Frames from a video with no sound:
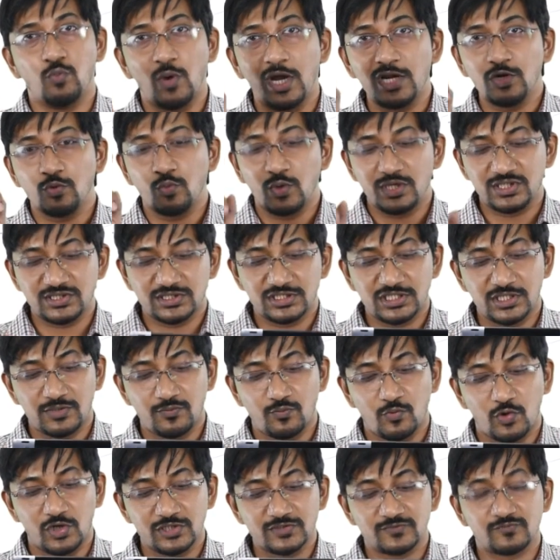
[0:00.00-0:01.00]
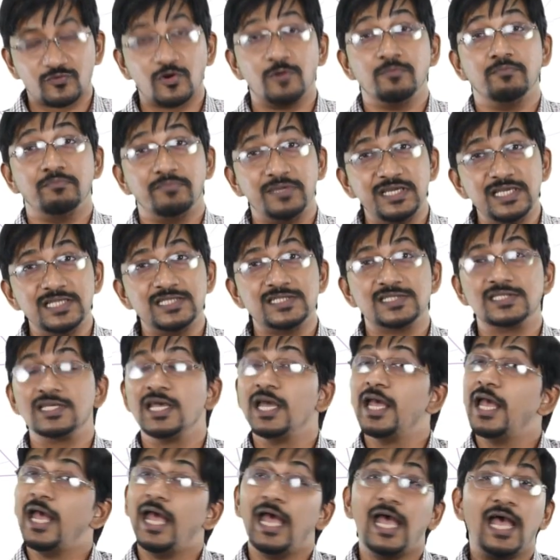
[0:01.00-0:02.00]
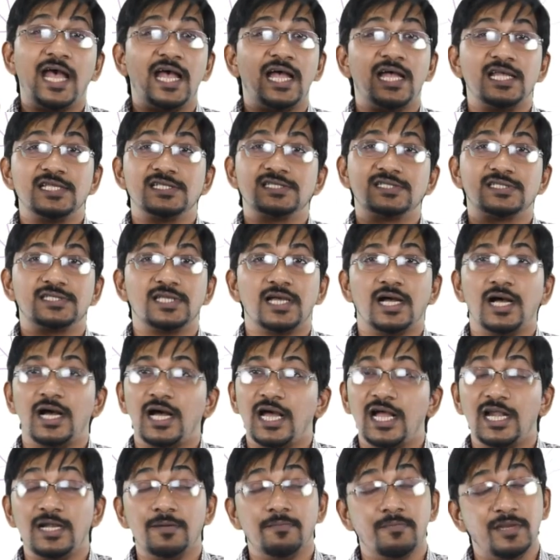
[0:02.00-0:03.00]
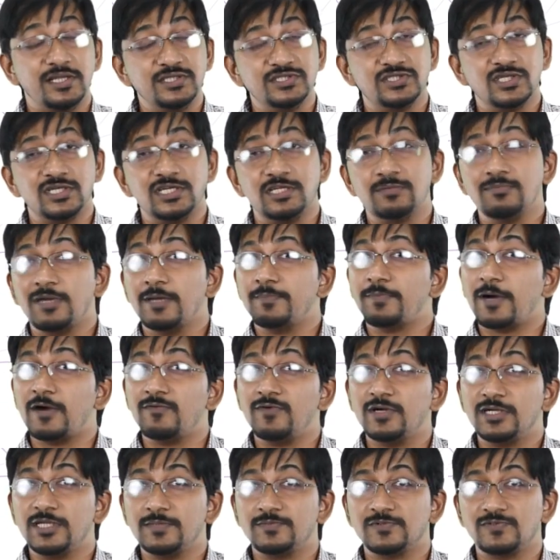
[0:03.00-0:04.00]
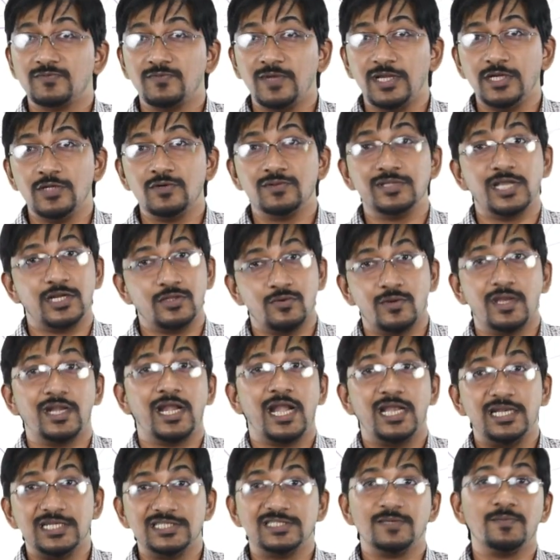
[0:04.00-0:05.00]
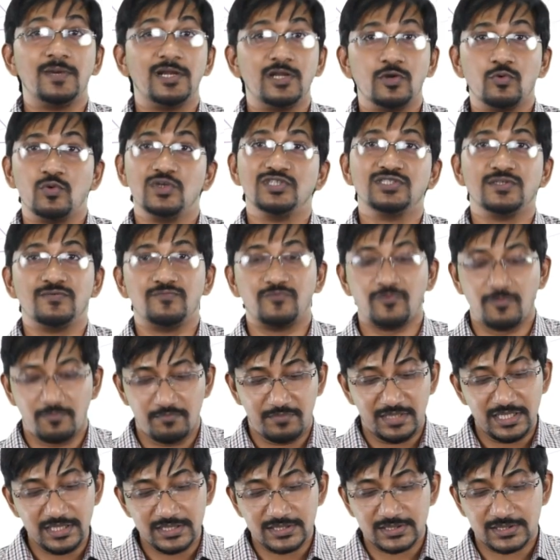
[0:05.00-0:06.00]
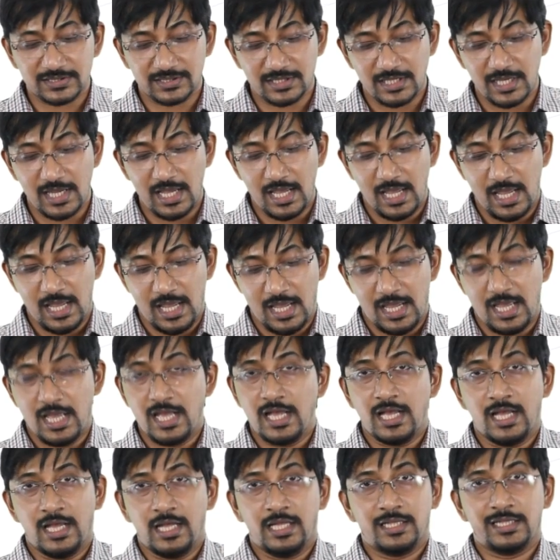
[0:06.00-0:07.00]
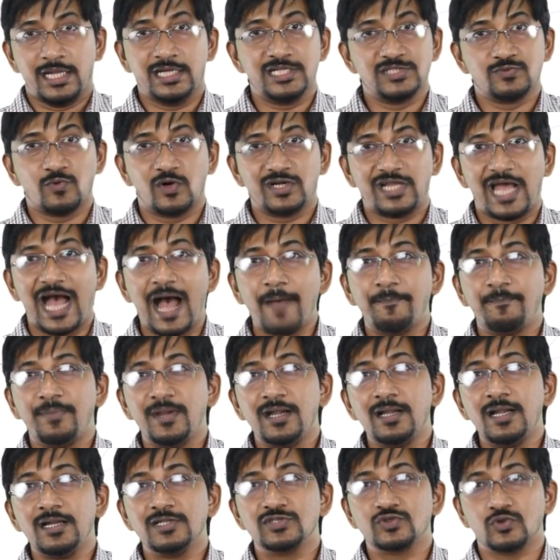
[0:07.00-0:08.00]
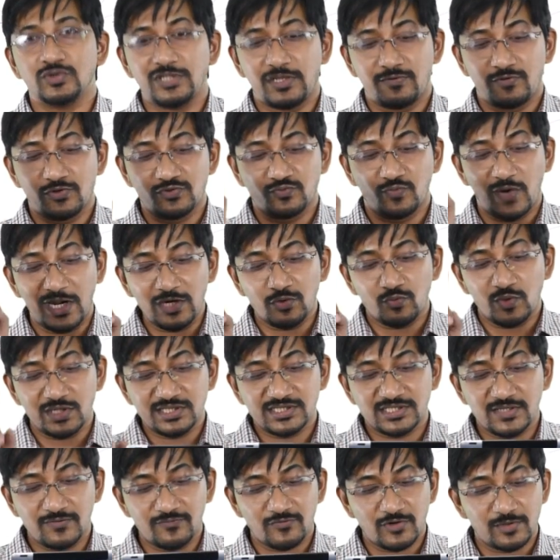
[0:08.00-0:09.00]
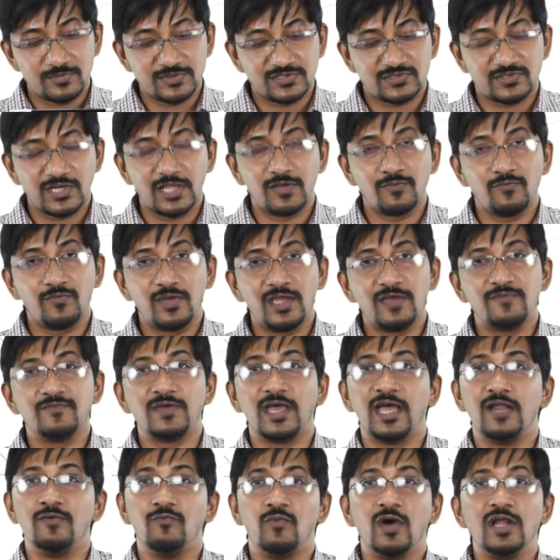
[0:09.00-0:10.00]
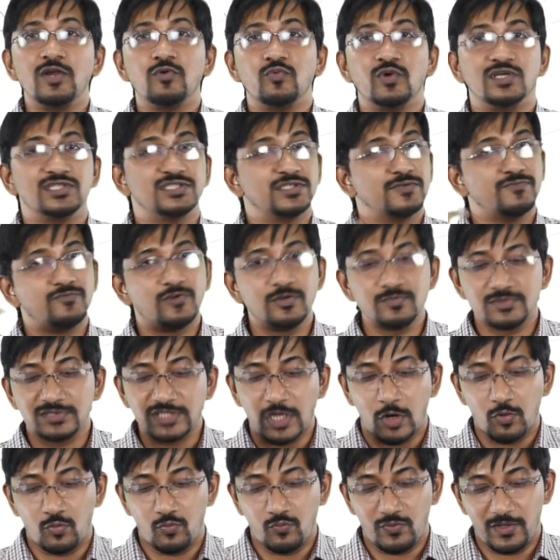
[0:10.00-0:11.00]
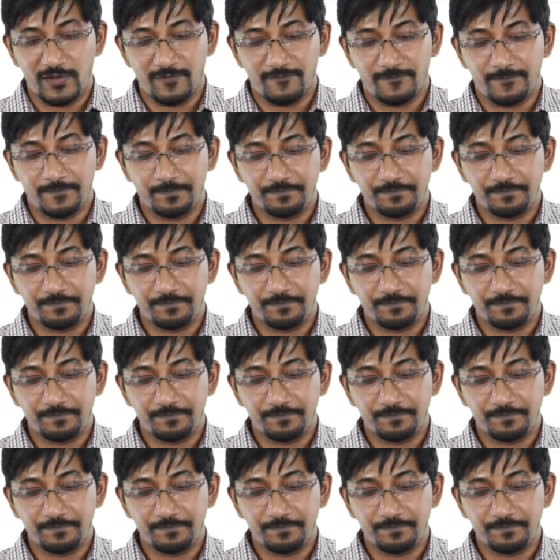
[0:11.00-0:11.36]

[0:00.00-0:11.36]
1 question was from beats, as I had mentioned in my power tips video, that you can anticipate a question from beats. That is what happened. So there was 1 question from string wave and 1 question from sound wave.